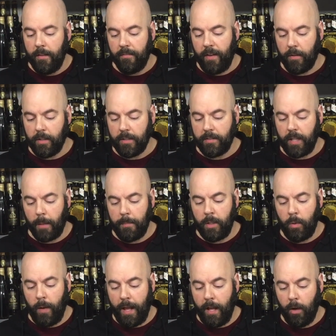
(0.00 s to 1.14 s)
Founder
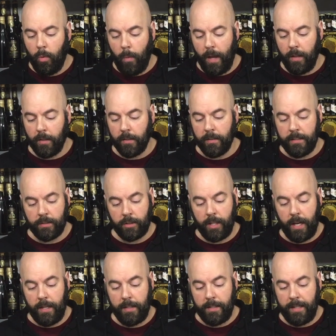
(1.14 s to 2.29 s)
W.L. Weller is
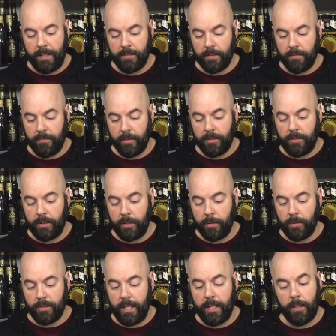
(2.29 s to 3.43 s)
credited as the first to
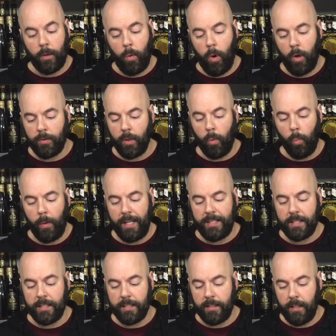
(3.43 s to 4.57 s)
use a, quote,
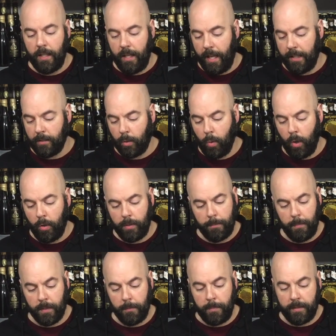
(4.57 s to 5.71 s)
wheated, end quote,
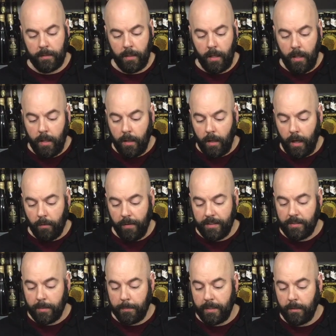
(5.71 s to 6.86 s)
bourbon
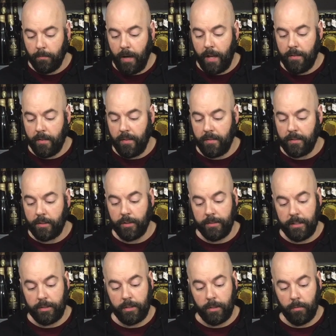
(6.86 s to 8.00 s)
recipe rather than the
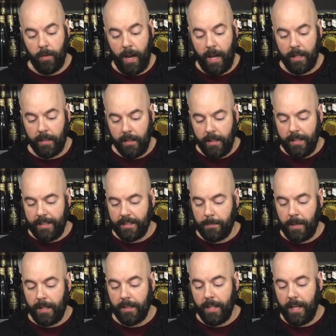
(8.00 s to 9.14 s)
traditional rye. He
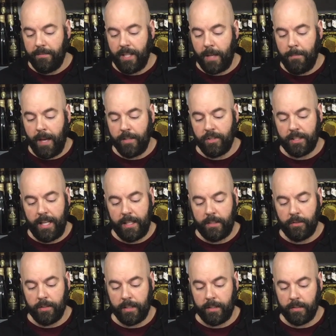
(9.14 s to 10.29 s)
spent a lifetime educating
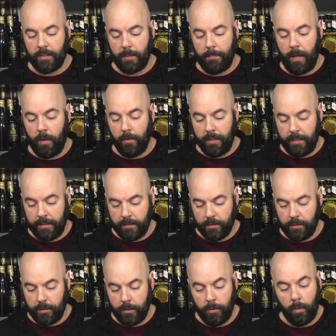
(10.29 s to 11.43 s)
drinkers about his
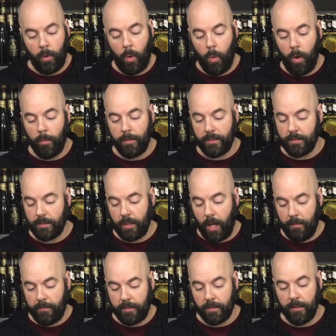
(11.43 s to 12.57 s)
new, quote,
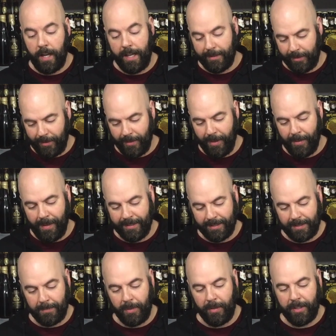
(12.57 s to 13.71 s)
softer, end quote, and
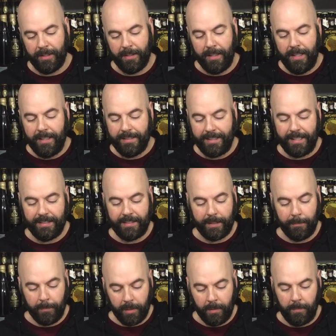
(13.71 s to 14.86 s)
smoother
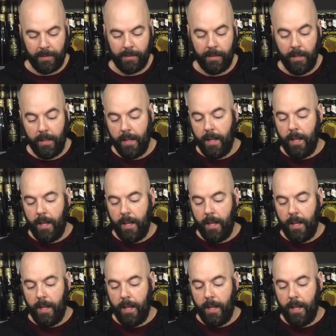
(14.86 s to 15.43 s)
tasting bourbon.